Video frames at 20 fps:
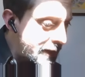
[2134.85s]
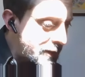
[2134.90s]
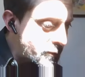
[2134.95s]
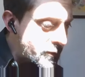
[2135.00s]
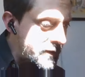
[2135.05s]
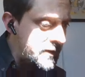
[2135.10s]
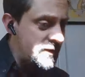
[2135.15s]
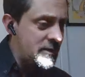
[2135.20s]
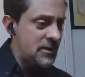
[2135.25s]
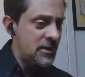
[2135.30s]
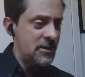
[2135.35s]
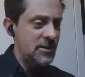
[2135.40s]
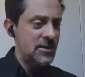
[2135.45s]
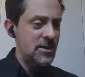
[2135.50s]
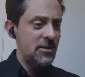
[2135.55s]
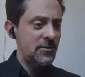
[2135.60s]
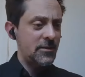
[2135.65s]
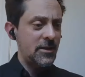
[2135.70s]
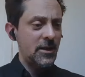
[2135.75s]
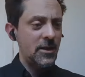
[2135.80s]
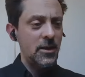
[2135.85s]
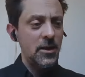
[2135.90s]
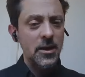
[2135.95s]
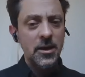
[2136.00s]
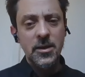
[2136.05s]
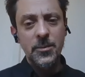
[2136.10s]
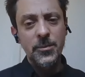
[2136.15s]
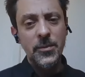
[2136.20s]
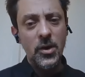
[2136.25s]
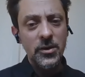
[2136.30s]
Edward, considering
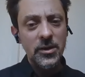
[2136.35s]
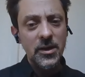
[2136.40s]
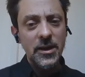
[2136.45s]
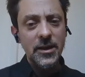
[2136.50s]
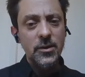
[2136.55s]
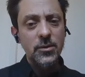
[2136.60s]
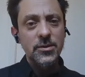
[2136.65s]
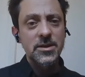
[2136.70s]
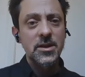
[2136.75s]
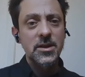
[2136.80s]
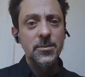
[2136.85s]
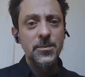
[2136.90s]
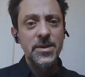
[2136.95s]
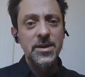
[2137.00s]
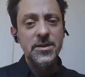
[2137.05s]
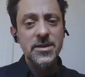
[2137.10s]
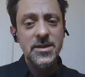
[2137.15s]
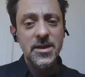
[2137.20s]
an online course in computer